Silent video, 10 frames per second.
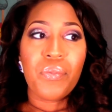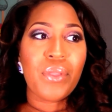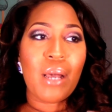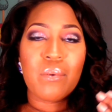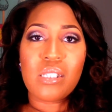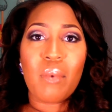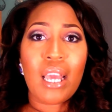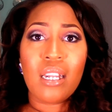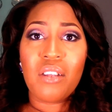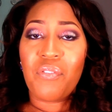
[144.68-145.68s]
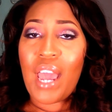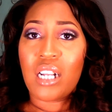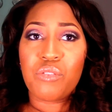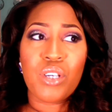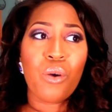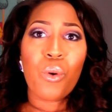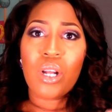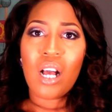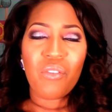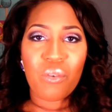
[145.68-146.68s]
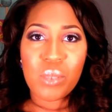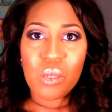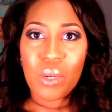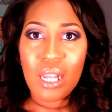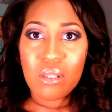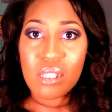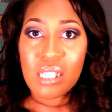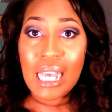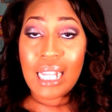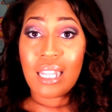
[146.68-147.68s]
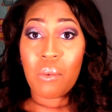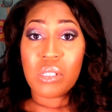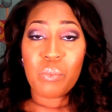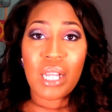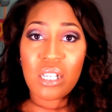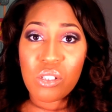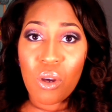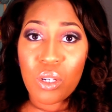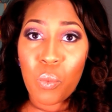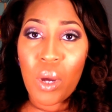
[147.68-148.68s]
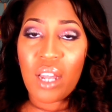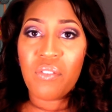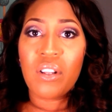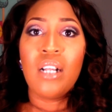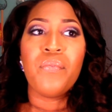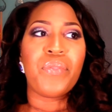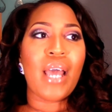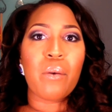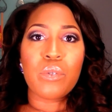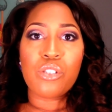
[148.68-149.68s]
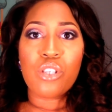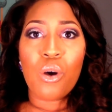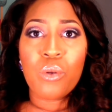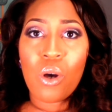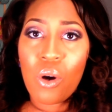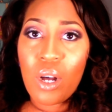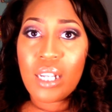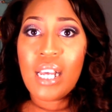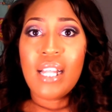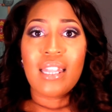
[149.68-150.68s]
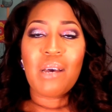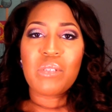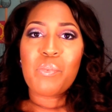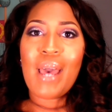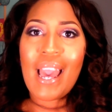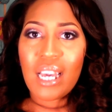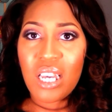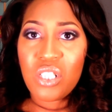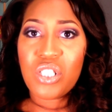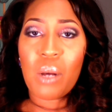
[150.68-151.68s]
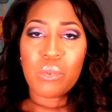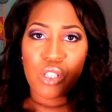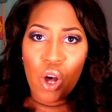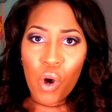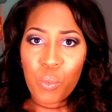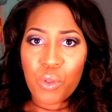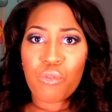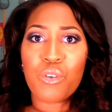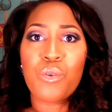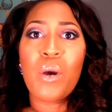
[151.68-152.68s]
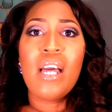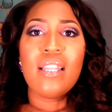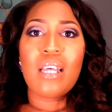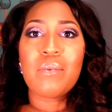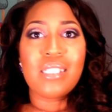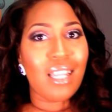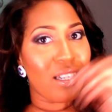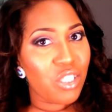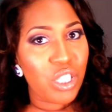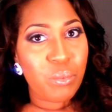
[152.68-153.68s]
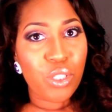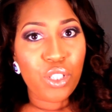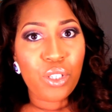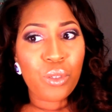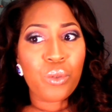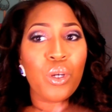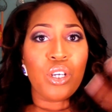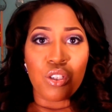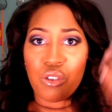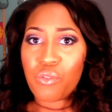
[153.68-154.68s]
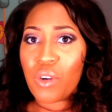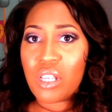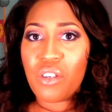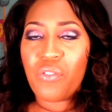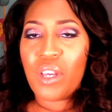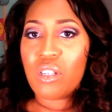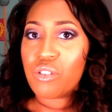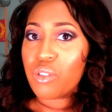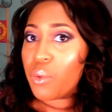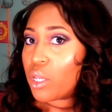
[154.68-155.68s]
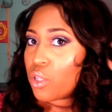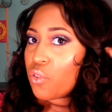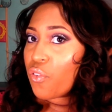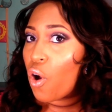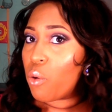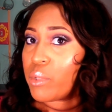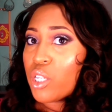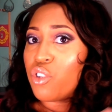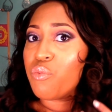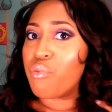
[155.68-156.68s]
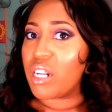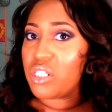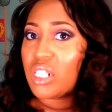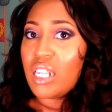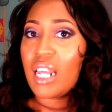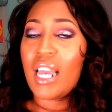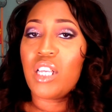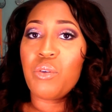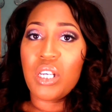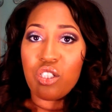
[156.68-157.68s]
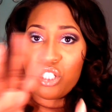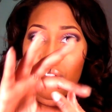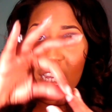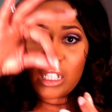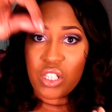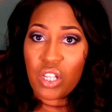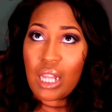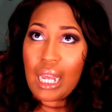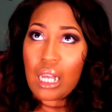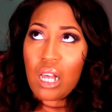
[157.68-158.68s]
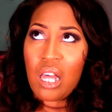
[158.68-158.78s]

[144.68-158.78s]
that was made in a factory or cut from someone else's head, that was placed on a weft, that was sewn on, that was packaged, that was combed through, that was then shipped to you, you've run your fingers through it, you've combed it, you've brushed it, and you get a strand and you're like,